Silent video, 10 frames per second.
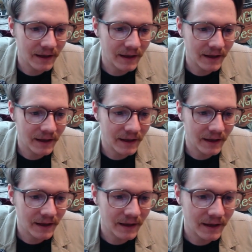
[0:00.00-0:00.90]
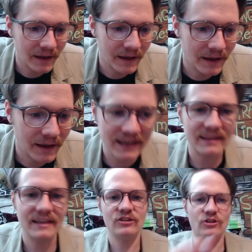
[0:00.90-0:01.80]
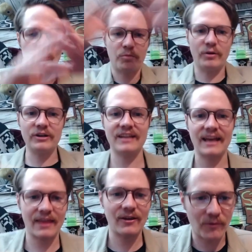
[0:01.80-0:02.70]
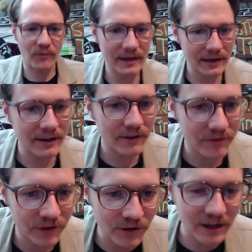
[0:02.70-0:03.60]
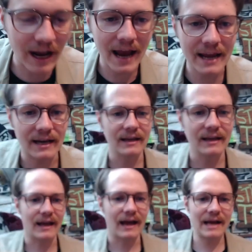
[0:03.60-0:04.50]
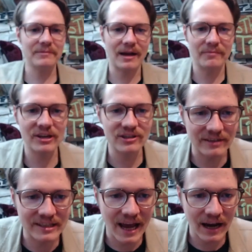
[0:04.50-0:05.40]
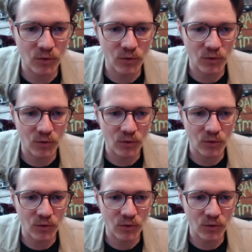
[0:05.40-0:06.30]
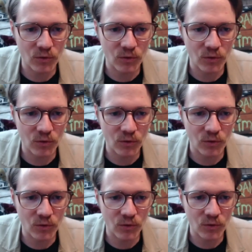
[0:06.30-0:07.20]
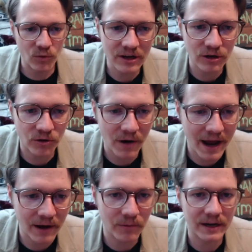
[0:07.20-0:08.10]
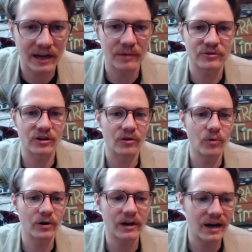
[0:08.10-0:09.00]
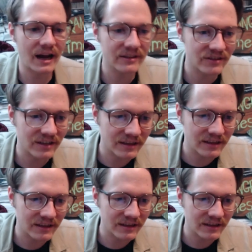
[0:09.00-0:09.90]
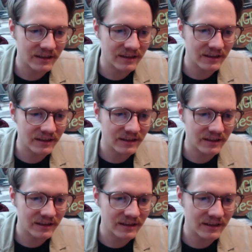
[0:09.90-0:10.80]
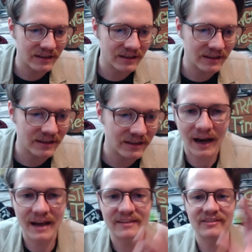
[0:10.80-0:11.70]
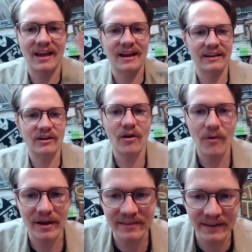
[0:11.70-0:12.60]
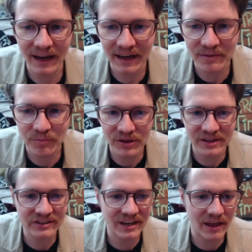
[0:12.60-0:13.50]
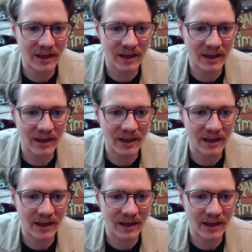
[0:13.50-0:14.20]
so we are just getting this show put together right here for you tonight. I'm not much of a tech whiz. I'm no Stephen Craig when it comes to organizing these things. But I said, I think I can put this together. I think